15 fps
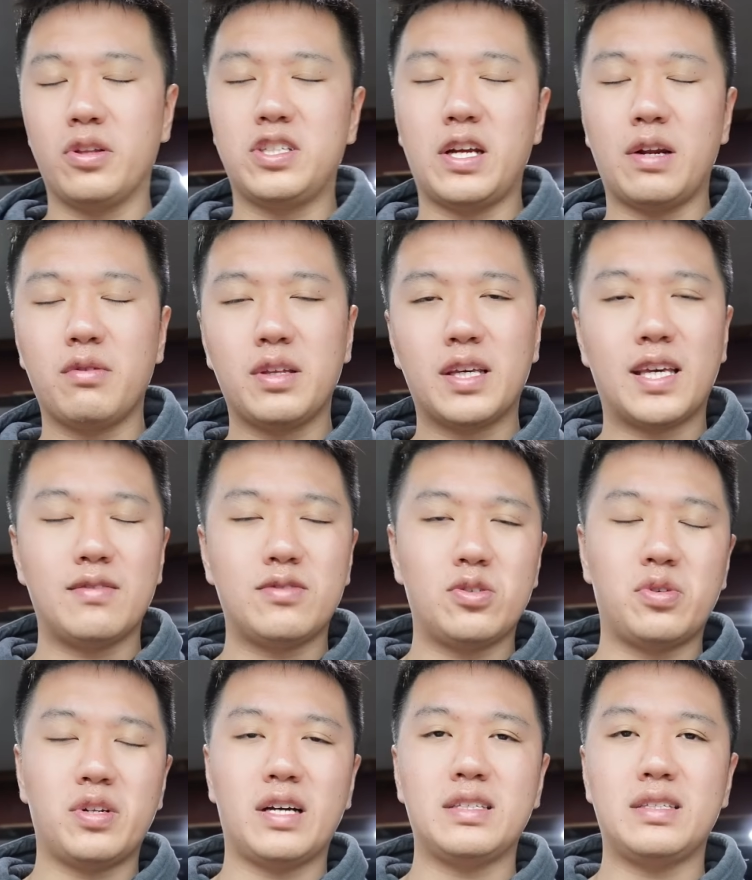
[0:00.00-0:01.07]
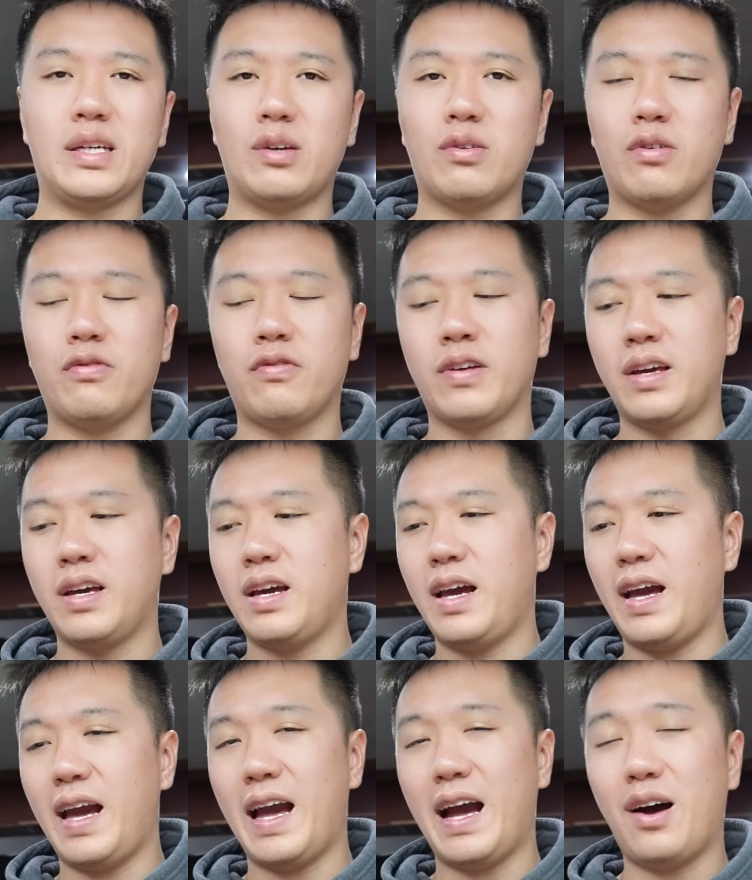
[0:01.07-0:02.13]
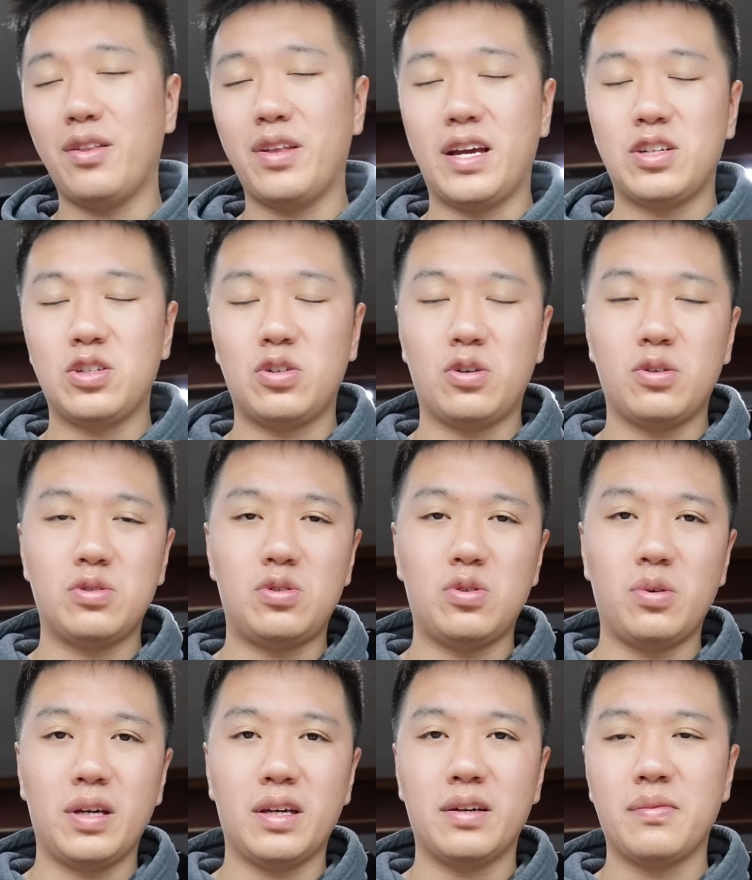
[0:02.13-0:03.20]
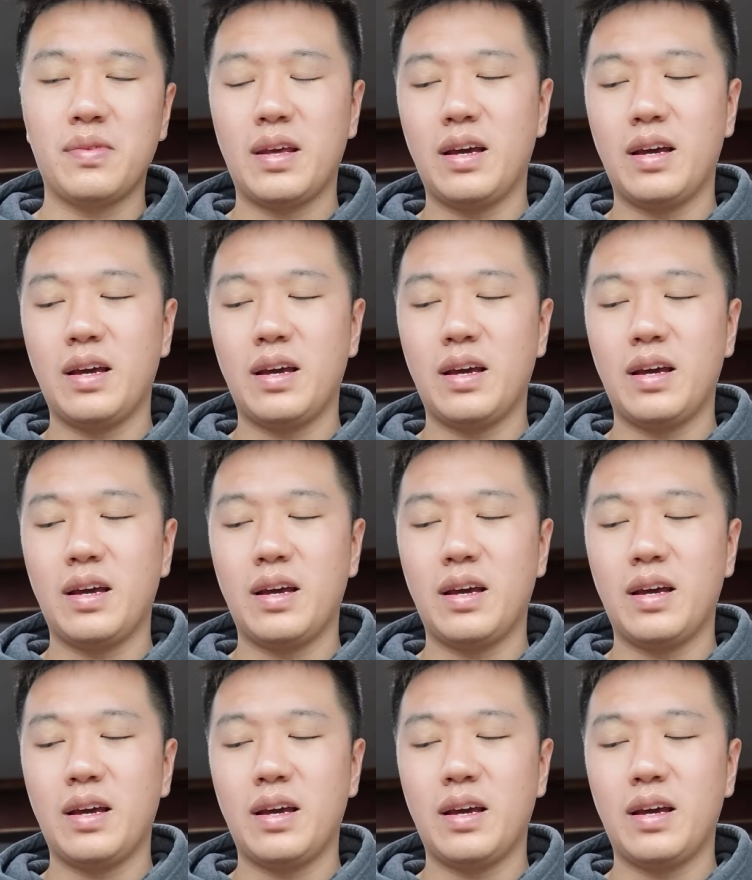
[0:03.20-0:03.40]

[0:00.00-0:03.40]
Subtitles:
and generally gives you an idea of how the engine oil is doing